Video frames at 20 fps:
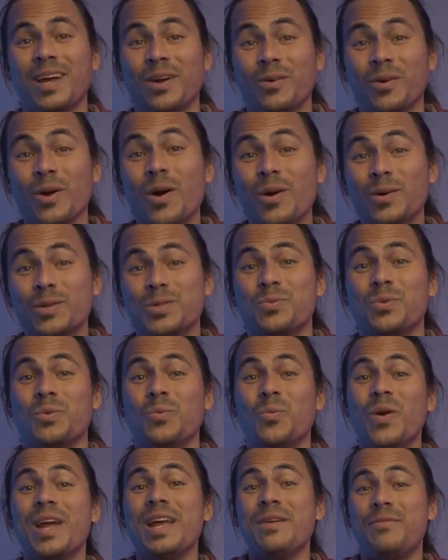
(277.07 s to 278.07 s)
that grows
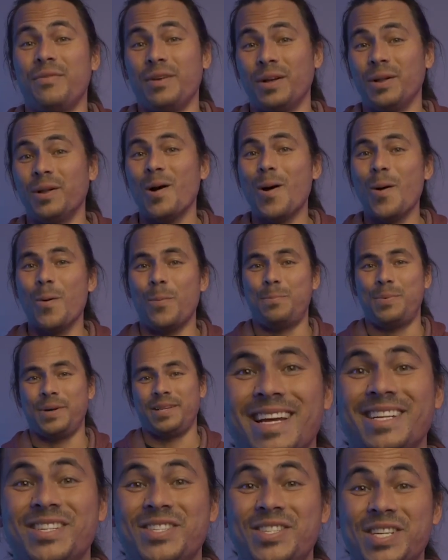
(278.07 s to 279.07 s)
when we feel hope,
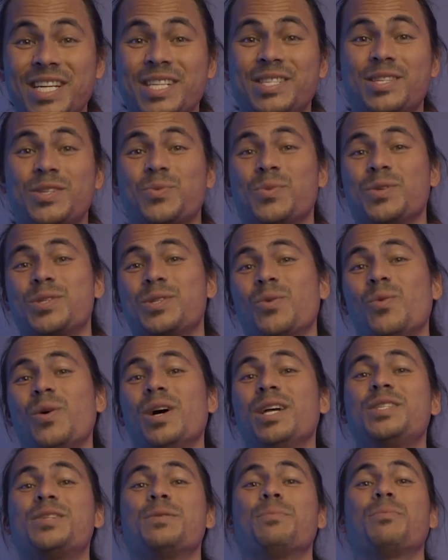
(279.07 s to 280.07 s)
and Jesus was the
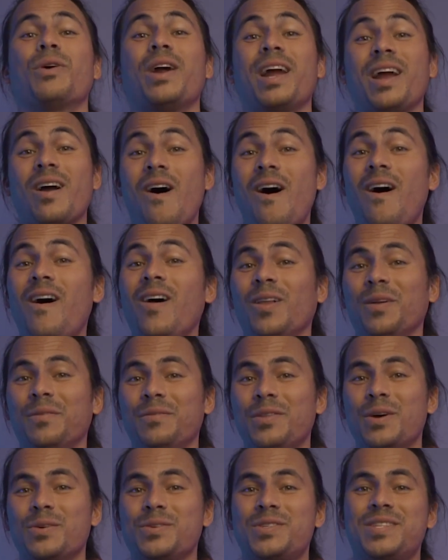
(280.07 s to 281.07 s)
one to bring all of
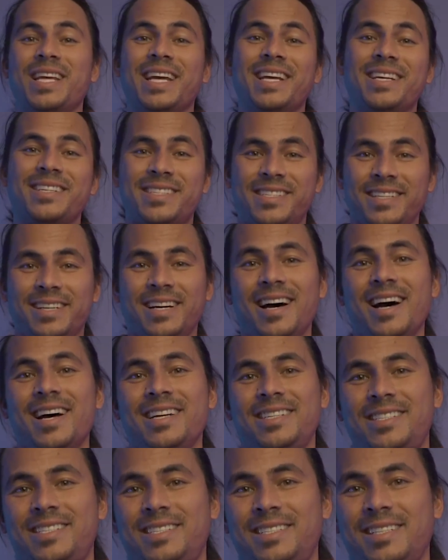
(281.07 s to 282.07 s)
those things to
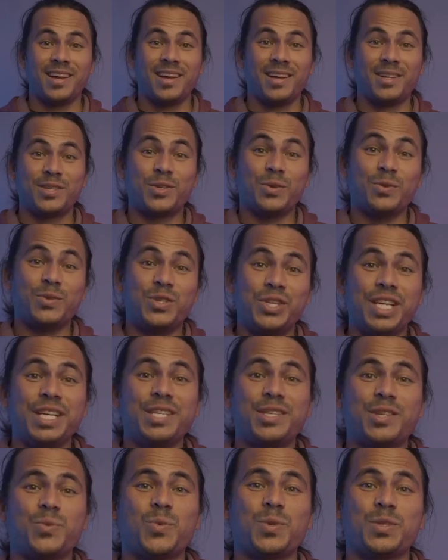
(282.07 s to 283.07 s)
us. So
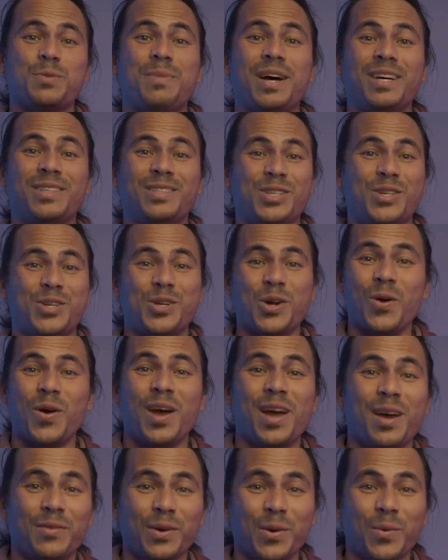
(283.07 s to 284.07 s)
Jesus was about to show
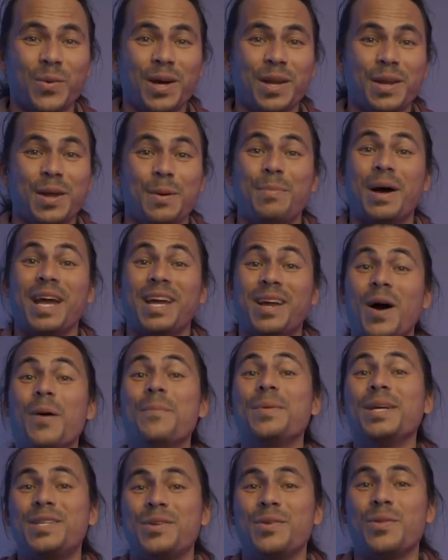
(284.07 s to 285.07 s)
everyone, by
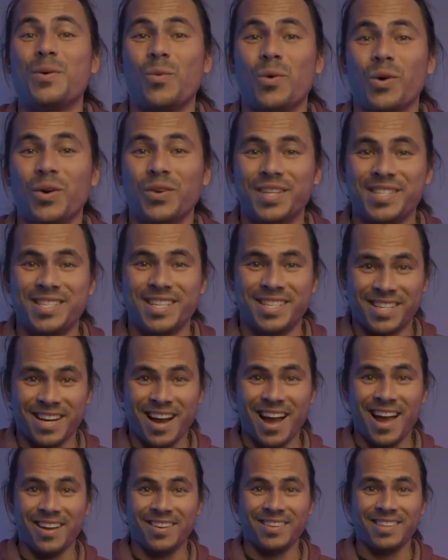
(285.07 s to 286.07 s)
coming to the world as a
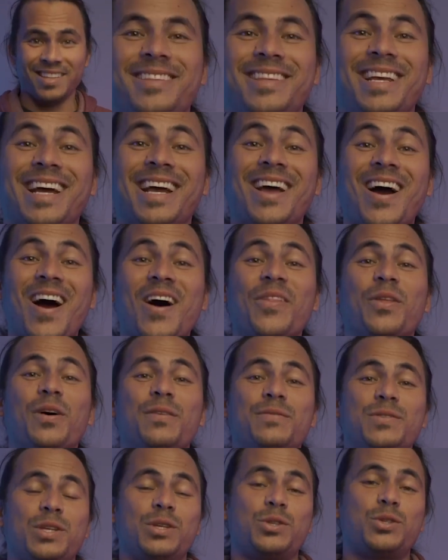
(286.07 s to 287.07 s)
child, that God
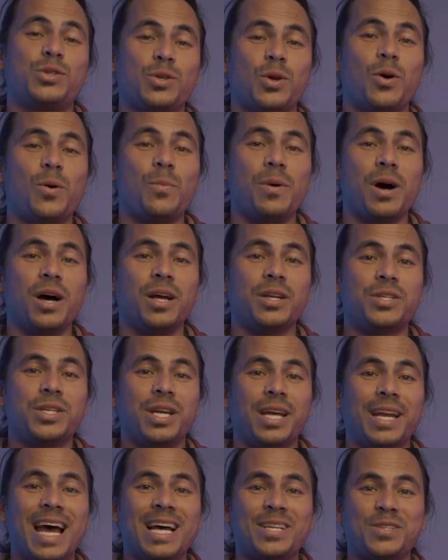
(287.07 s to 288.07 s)
loves us so much
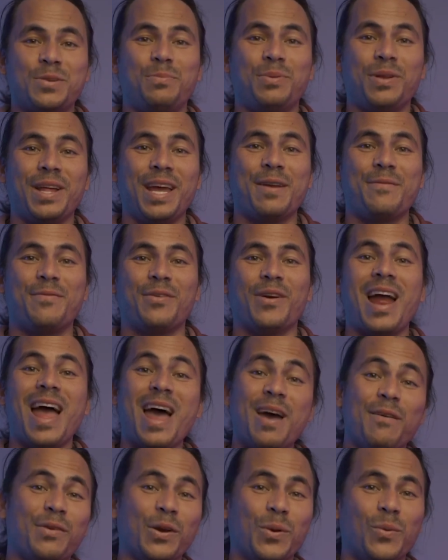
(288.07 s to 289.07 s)
and has a plan for
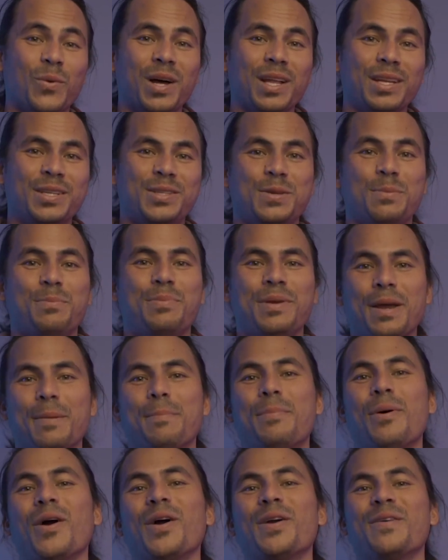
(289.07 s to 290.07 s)
everyone to be a
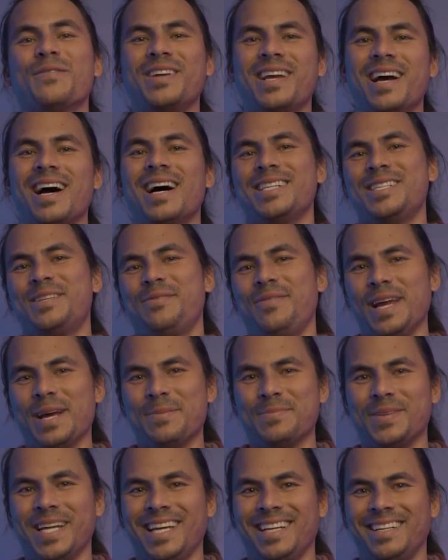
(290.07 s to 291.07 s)
part of God's
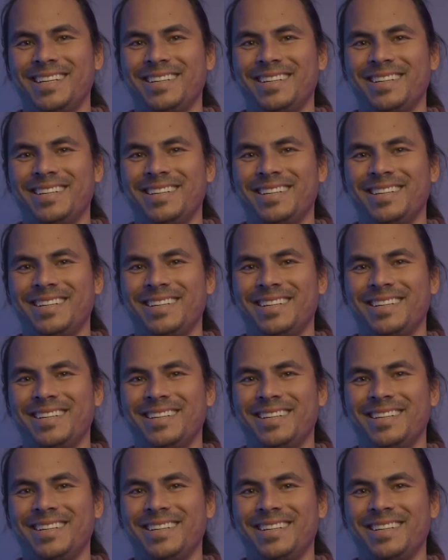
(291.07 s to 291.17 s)
family.